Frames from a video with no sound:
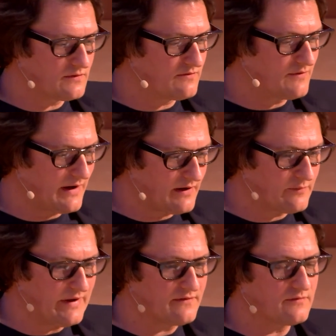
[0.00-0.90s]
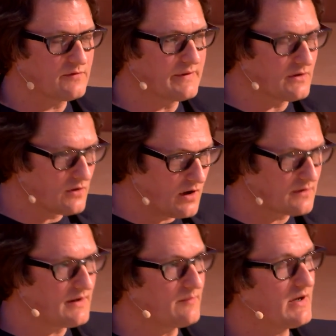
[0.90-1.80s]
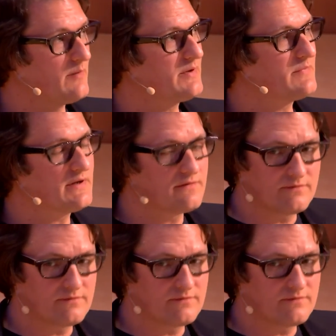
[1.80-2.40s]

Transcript: It's very expensive. It's been a long time coming, but it's